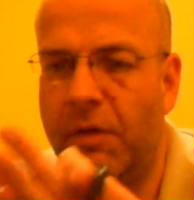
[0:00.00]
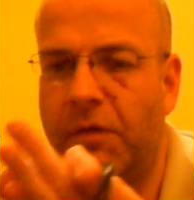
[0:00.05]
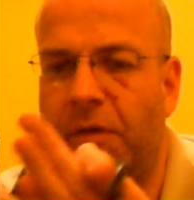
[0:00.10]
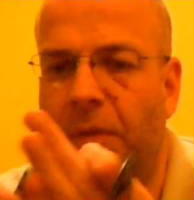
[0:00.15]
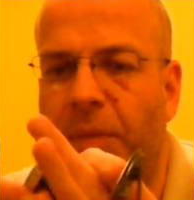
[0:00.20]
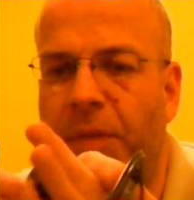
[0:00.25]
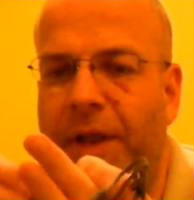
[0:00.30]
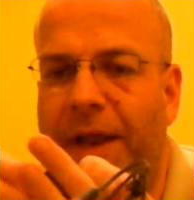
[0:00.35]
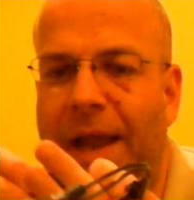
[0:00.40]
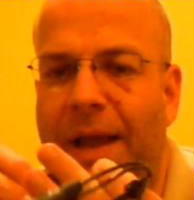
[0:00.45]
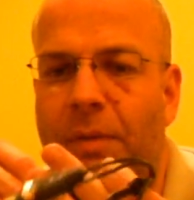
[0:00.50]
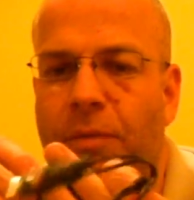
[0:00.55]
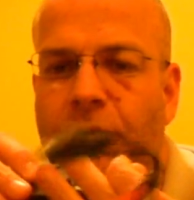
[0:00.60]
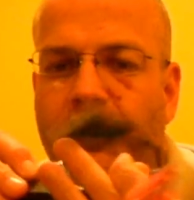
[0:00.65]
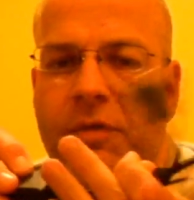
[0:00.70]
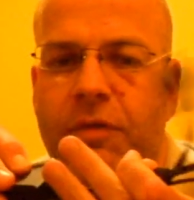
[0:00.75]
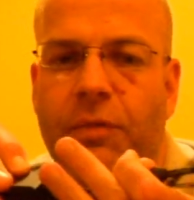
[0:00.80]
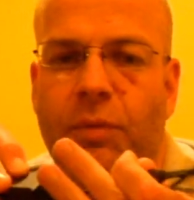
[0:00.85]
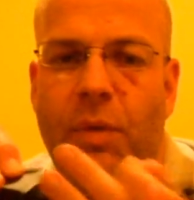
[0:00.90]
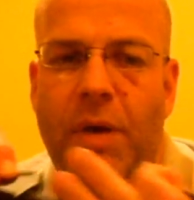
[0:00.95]
Something
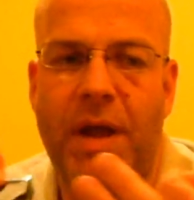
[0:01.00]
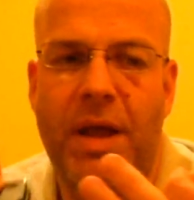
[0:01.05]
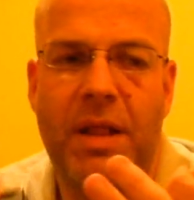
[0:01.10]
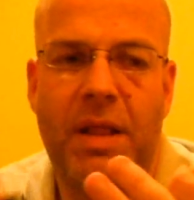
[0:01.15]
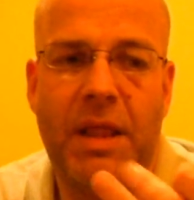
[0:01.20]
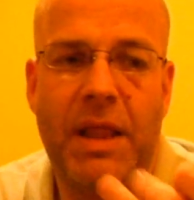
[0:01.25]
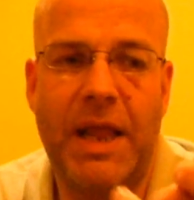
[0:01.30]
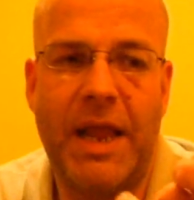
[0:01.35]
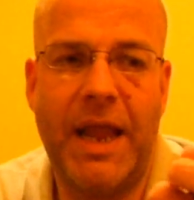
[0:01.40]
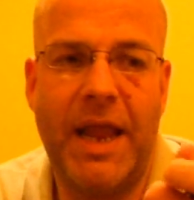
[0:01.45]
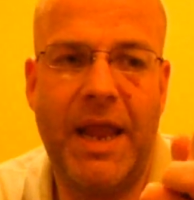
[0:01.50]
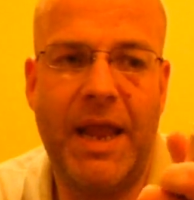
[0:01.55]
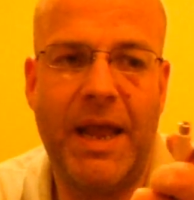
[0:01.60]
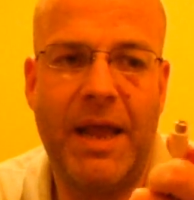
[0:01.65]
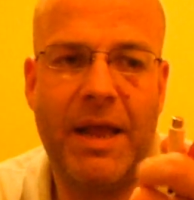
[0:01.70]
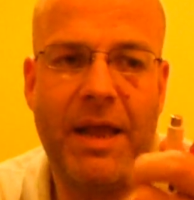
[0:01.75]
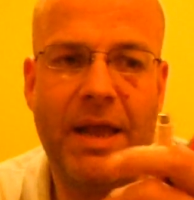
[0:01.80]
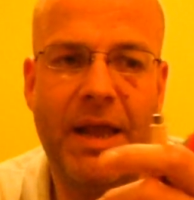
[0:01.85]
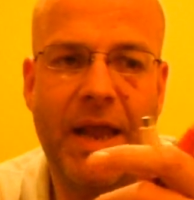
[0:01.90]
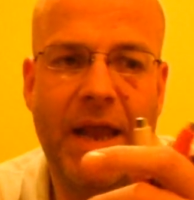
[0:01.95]
else as well
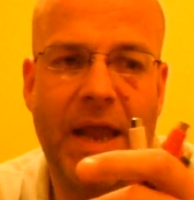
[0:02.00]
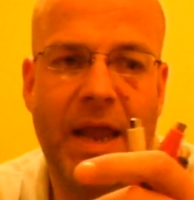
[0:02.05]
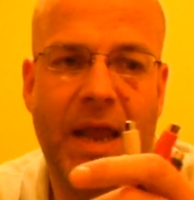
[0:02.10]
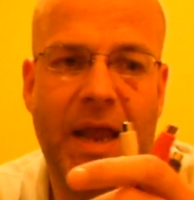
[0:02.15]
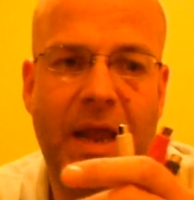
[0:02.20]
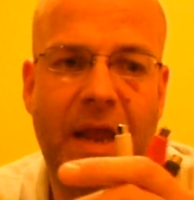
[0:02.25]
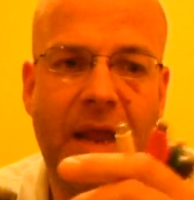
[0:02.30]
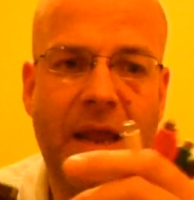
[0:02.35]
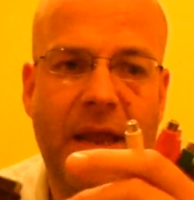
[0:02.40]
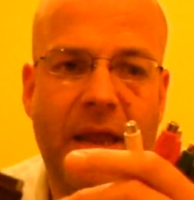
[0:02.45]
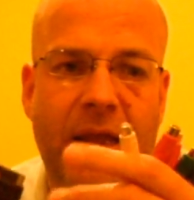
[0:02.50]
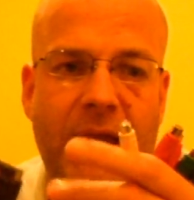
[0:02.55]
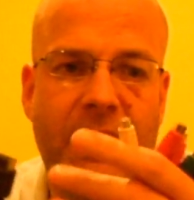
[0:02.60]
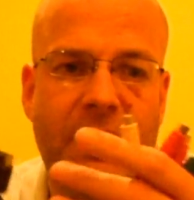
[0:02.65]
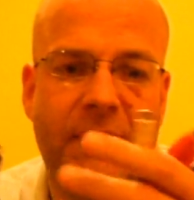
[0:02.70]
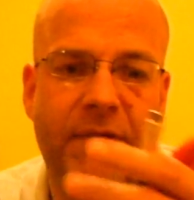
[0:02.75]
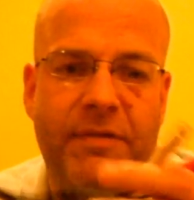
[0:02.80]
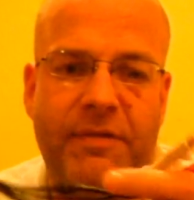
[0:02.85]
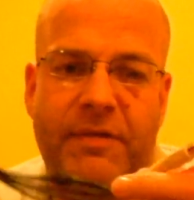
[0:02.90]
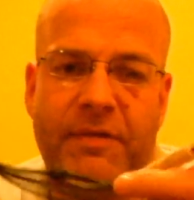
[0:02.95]
here
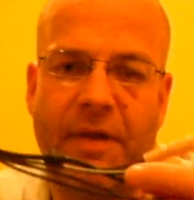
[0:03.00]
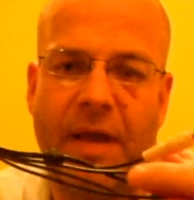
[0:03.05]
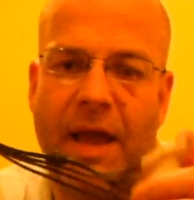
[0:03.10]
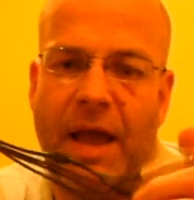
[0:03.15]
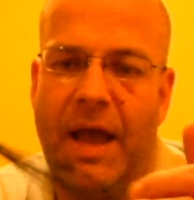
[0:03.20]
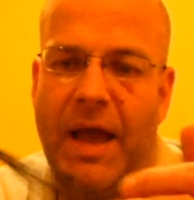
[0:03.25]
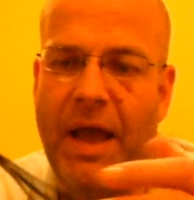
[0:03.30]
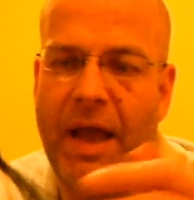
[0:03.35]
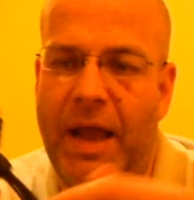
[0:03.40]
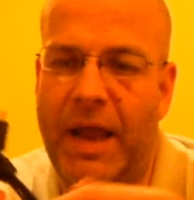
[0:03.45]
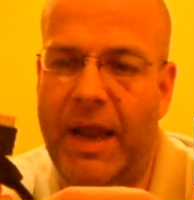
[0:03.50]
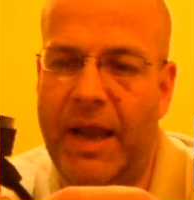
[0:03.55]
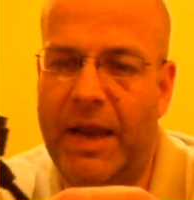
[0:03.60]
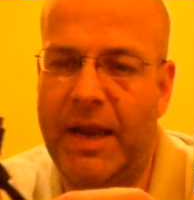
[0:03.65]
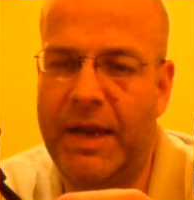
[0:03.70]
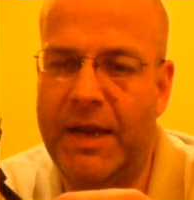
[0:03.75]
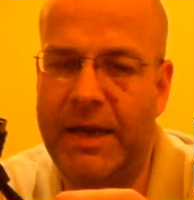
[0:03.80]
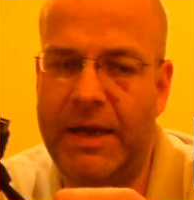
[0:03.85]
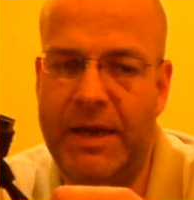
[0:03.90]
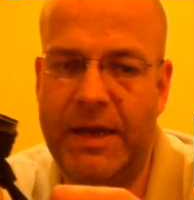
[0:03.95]
is
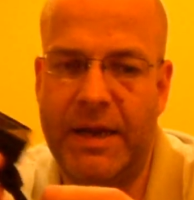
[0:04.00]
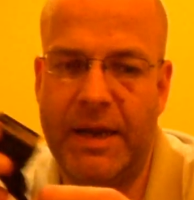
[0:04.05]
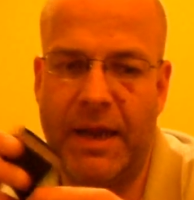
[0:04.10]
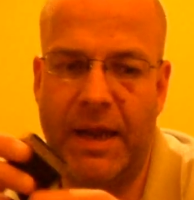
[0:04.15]
a